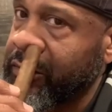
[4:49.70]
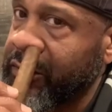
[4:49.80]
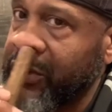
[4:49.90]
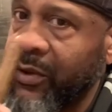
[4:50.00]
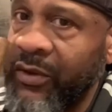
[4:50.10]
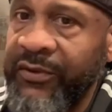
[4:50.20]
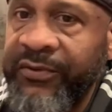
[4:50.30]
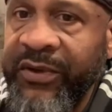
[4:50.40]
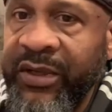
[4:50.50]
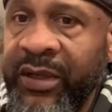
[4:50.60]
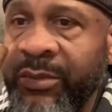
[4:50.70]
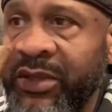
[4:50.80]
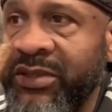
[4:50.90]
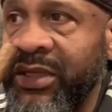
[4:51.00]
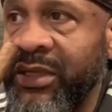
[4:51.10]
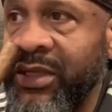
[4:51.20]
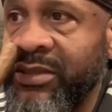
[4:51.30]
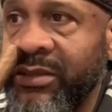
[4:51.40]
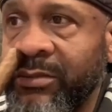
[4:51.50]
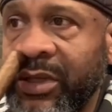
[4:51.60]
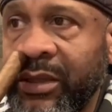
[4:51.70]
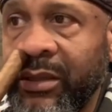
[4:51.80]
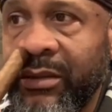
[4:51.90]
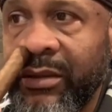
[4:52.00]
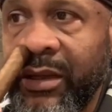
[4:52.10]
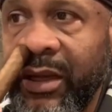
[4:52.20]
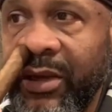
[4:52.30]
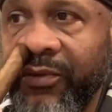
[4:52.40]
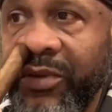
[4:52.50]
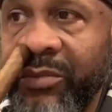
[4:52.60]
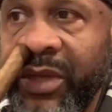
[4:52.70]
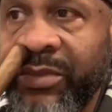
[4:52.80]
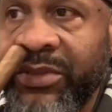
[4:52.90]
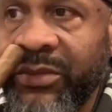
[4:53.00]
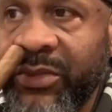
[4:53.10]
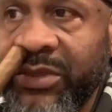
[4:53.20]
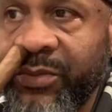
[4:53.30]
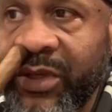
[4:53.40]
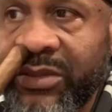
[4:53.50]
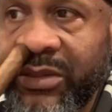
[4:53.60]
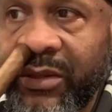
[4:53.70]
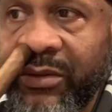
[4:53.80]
on the foot. I'm gonna say that's some uh, coffee, maybe some espresso,